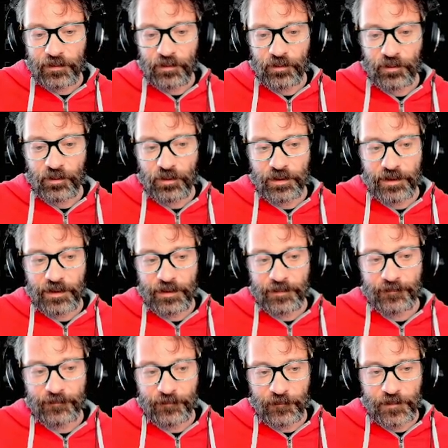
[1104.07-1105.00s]
order,
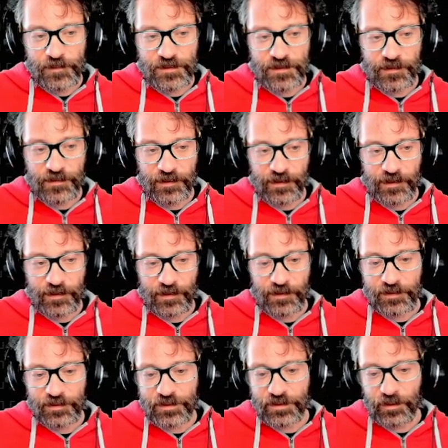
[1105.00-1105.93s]
which is a
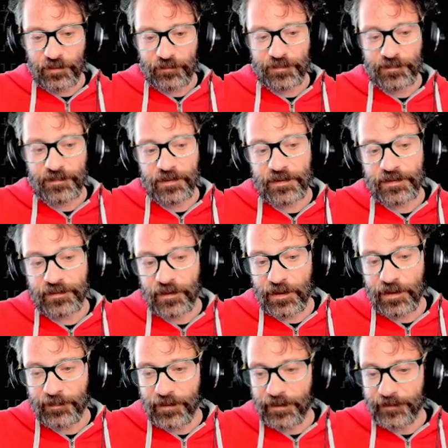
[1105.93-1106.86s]
shot from the
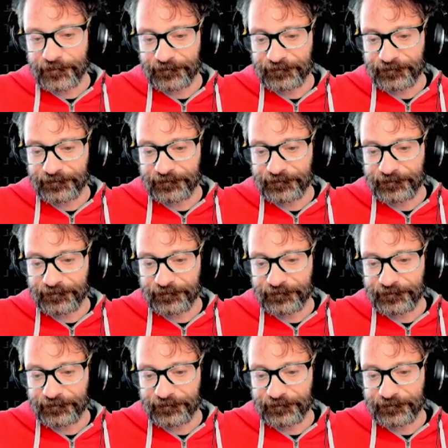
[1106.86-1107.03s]
sniper.